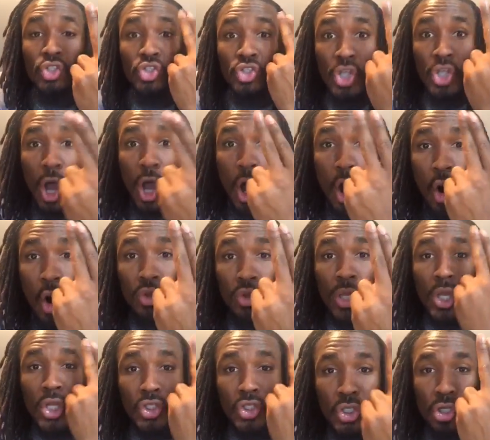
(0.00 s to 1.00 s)
Don't
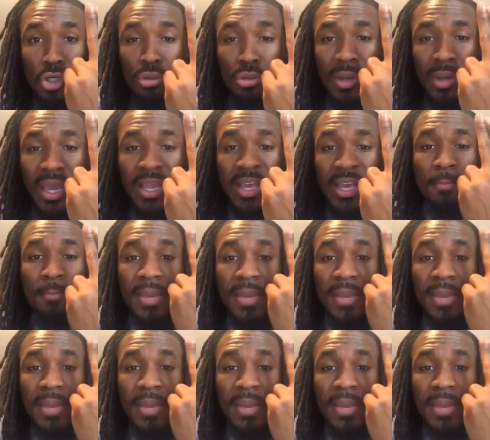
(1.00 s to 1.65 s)
do it.